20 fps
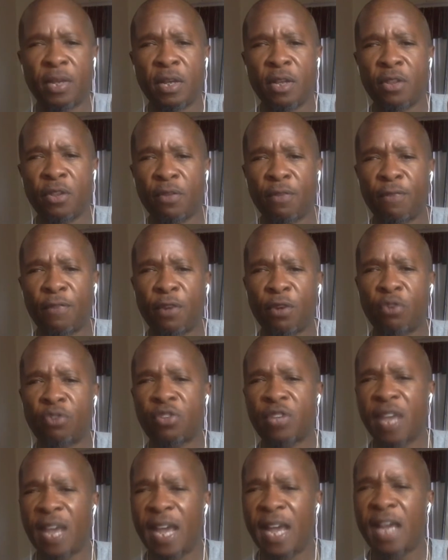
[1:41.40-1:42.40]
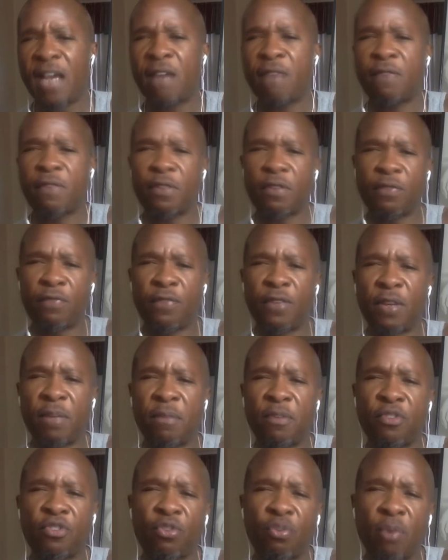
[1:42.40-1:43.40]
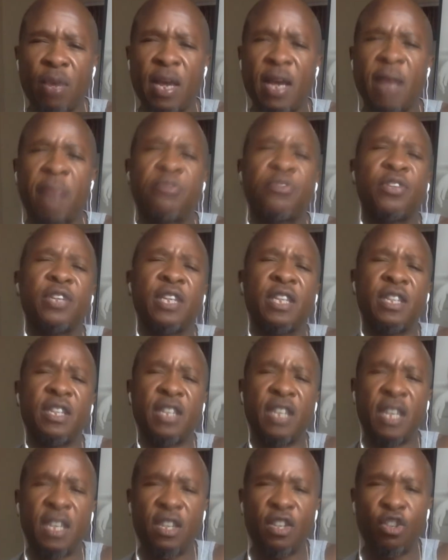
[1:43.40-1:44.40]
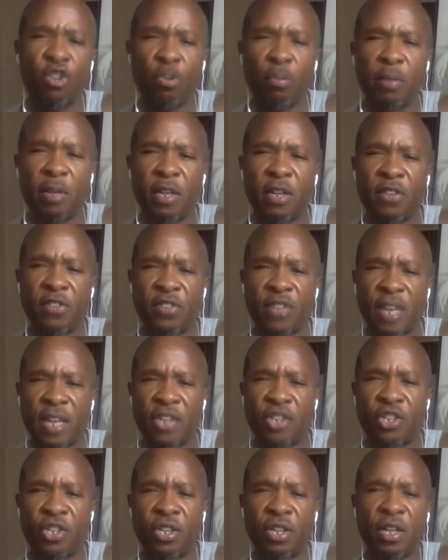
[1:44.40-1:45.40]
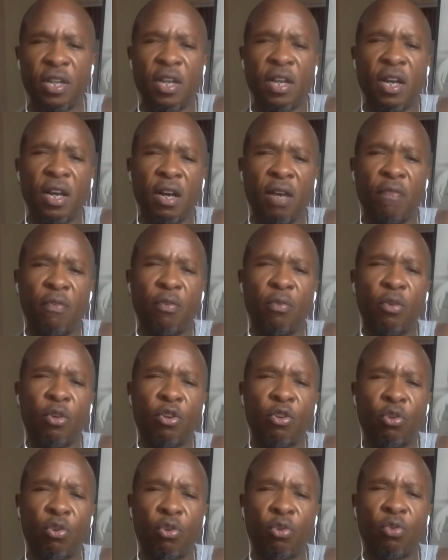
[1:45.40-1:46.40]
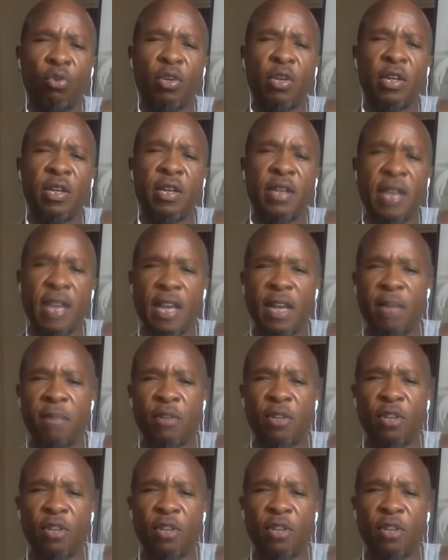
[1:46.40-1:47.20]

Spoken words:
The first half of the film describes the dehumanization of a recruit named